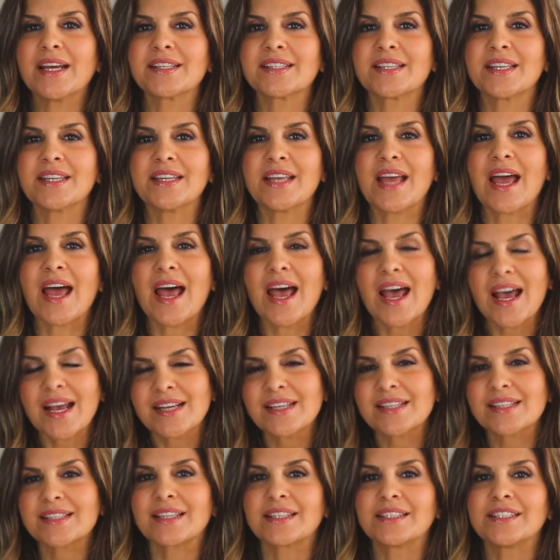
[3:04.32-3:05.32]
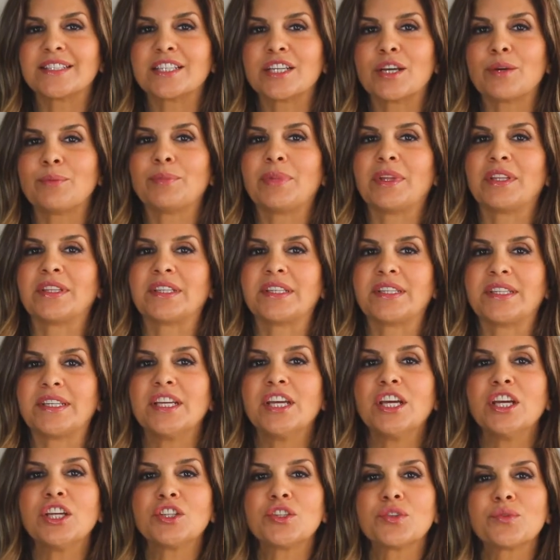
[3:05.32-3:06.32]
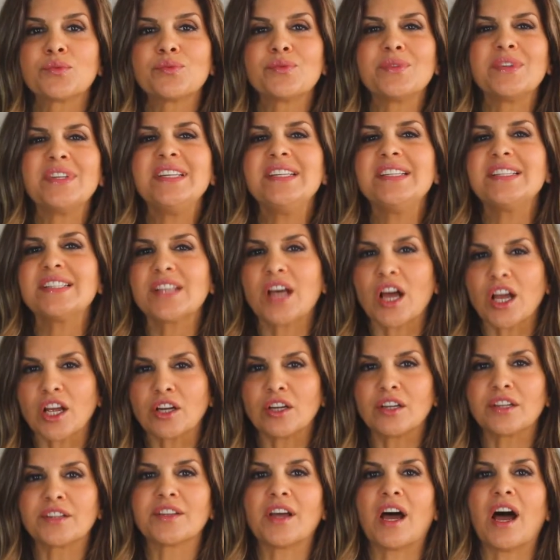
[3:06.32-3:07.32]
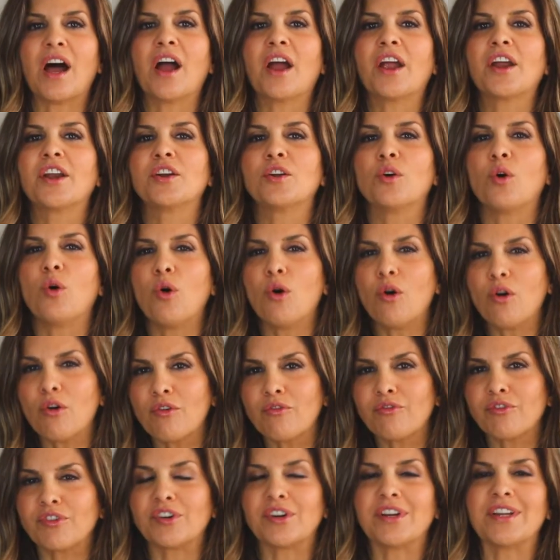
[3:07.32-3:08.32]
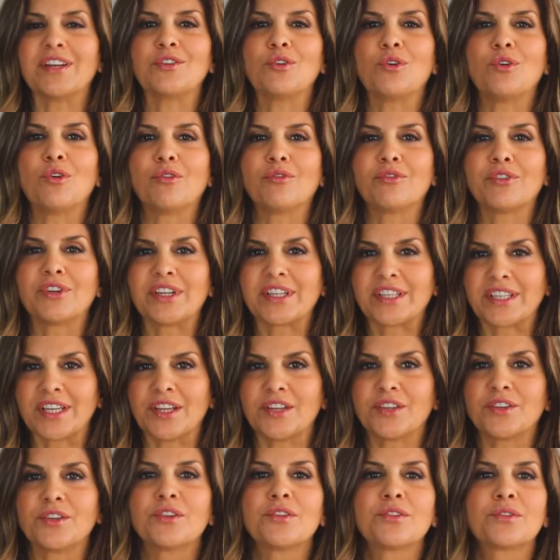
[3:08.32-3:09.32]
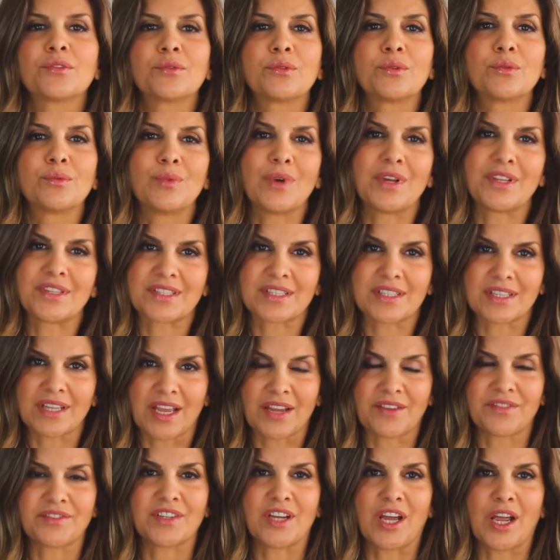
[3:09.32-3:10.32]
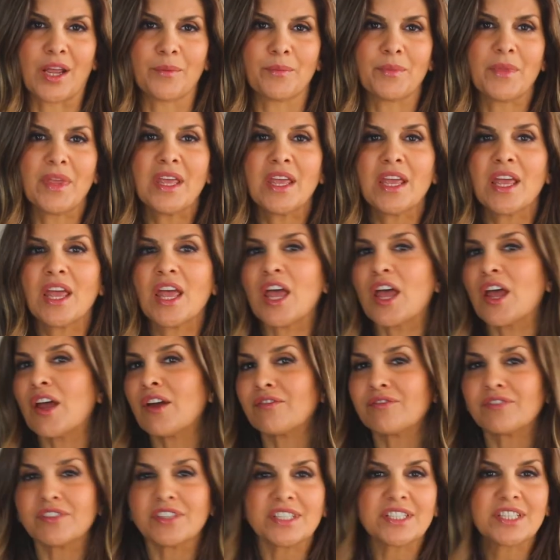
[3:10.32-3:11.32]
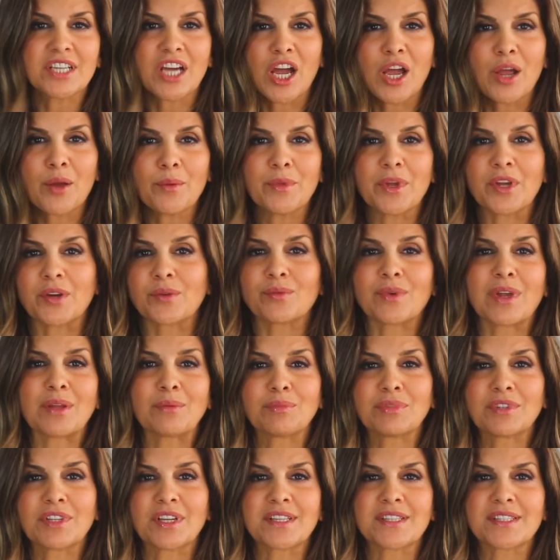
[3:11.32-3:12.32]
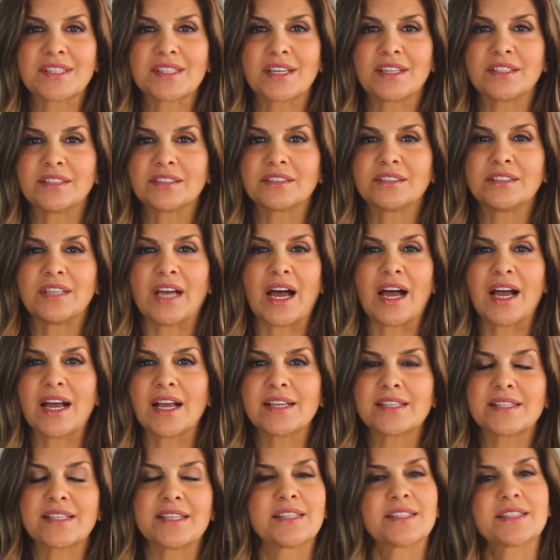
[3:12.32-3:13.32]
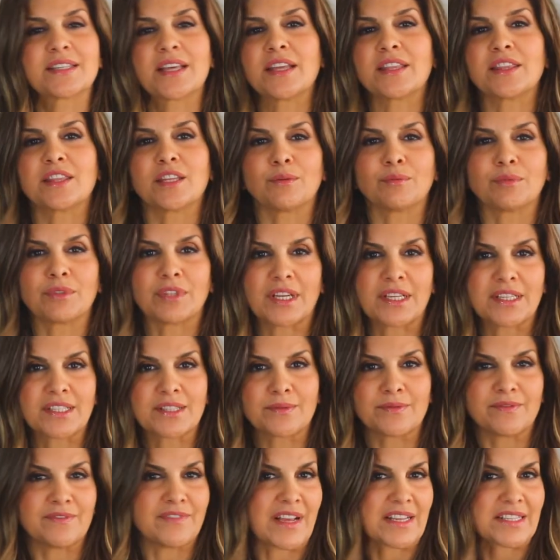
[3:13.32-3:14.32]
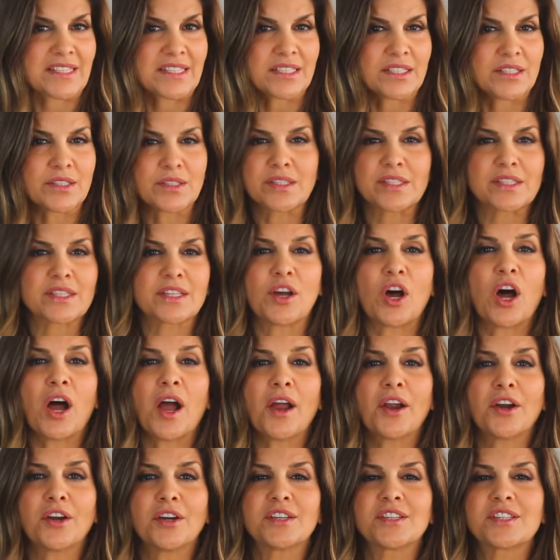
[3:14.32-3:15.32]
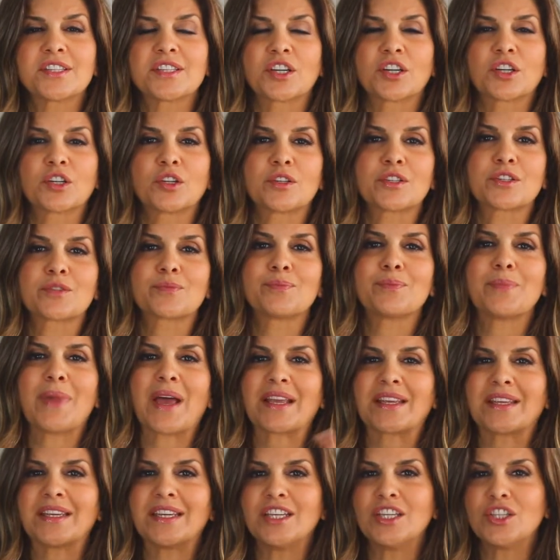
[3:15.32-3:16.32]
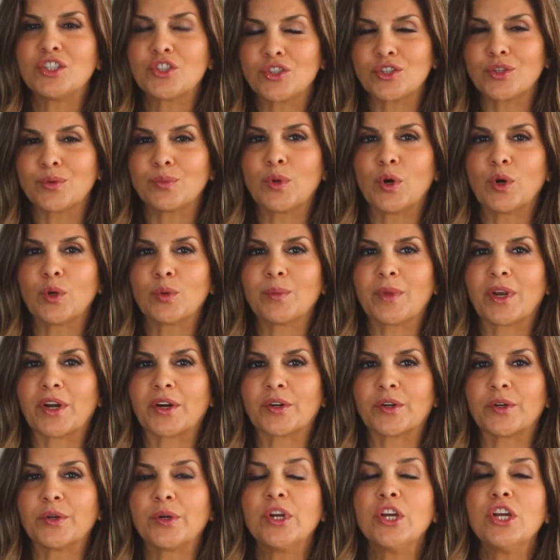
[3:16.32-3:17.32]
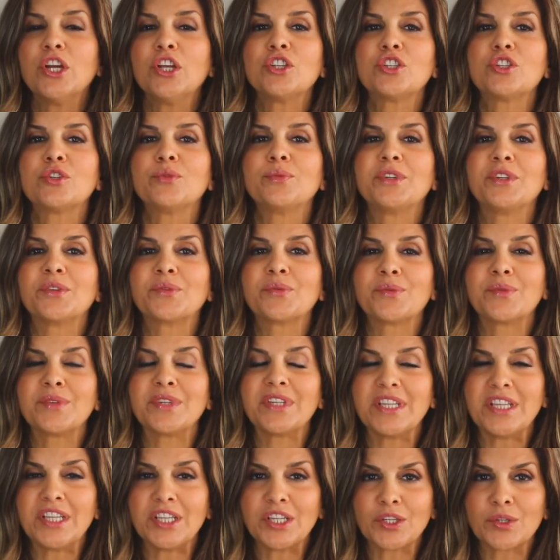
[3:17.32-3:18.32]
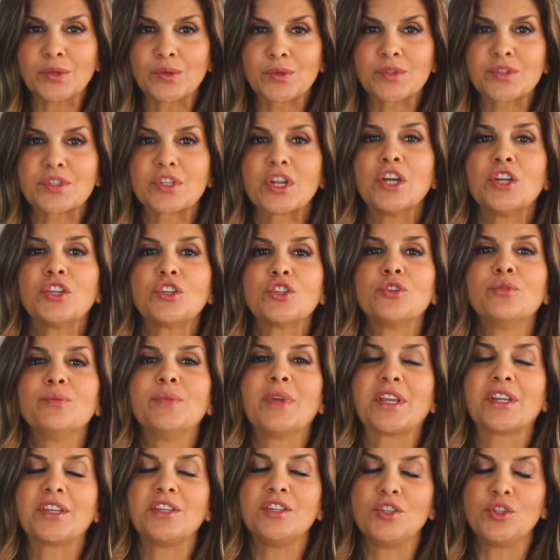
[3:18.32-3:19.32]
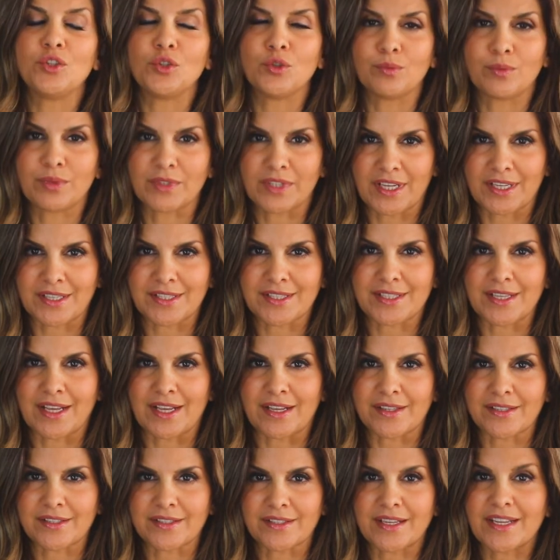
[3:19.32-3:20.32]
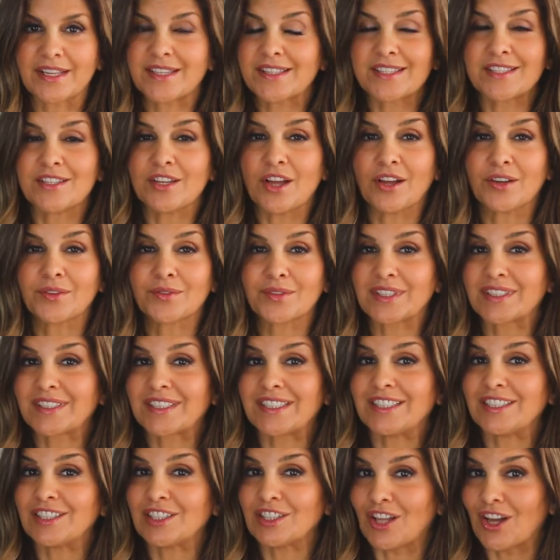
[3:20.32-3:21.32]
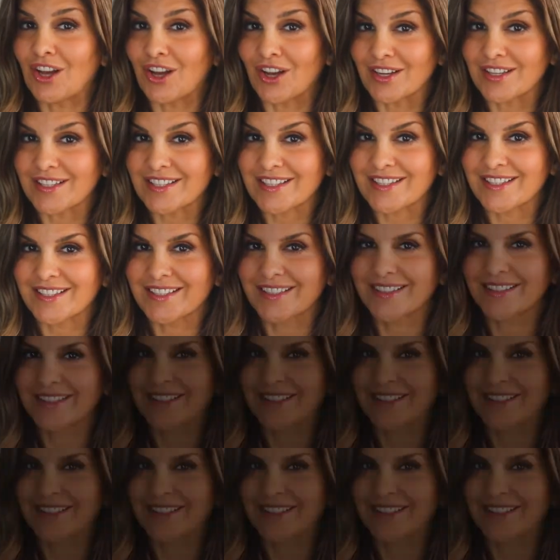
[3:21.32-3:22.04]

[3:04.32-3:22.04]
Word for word: has an excellent ability to recycle the iron over and over again through one's lifetime. Every time a red blood cell dies inside the blood vessels, the iron circles back into the bone marrow to be reused to make new blood cells. It's not really lost.